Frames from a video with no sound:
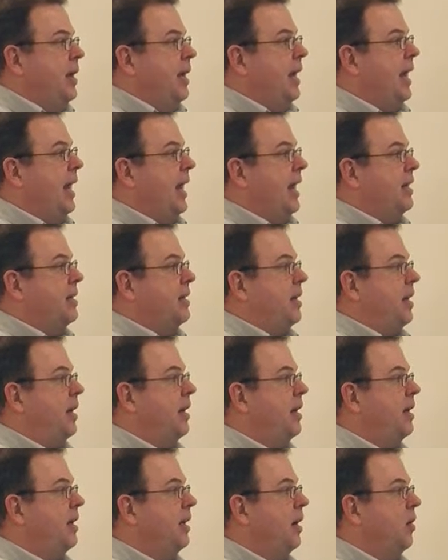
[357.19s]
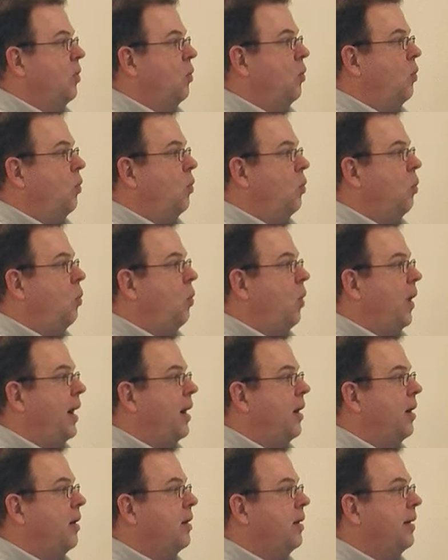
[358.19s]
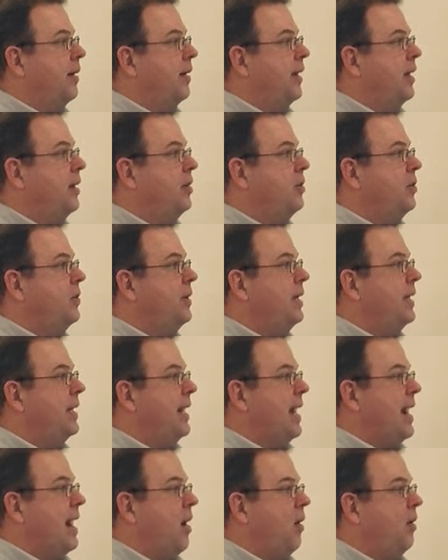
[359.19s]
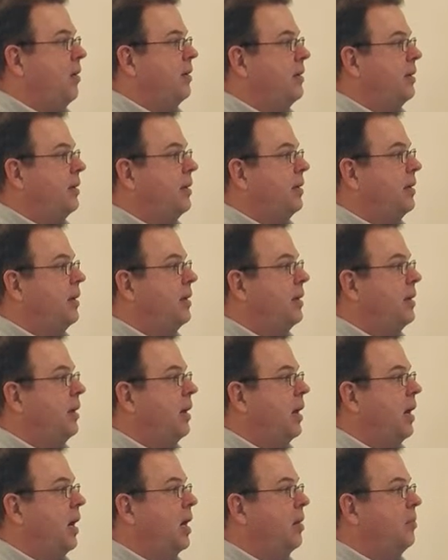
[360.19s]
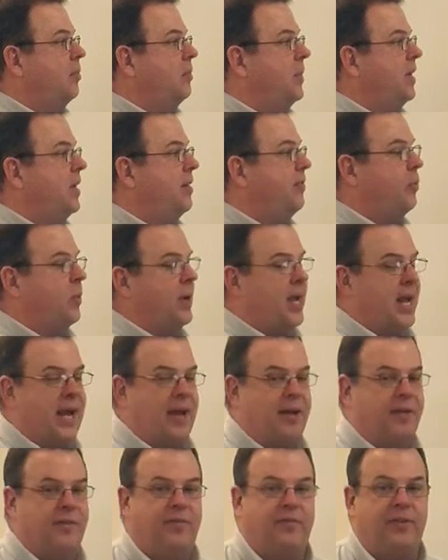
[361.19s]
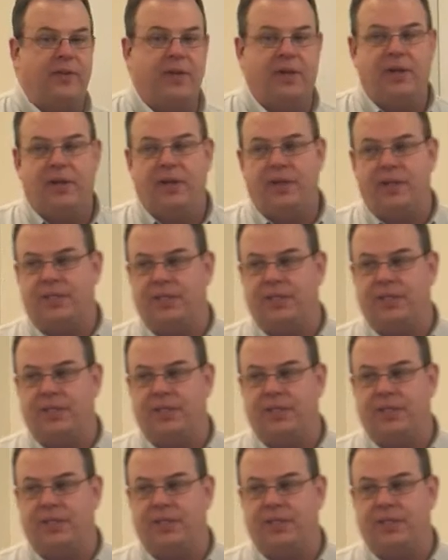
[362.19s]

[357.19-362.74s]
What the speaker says: And where can you get out if we have a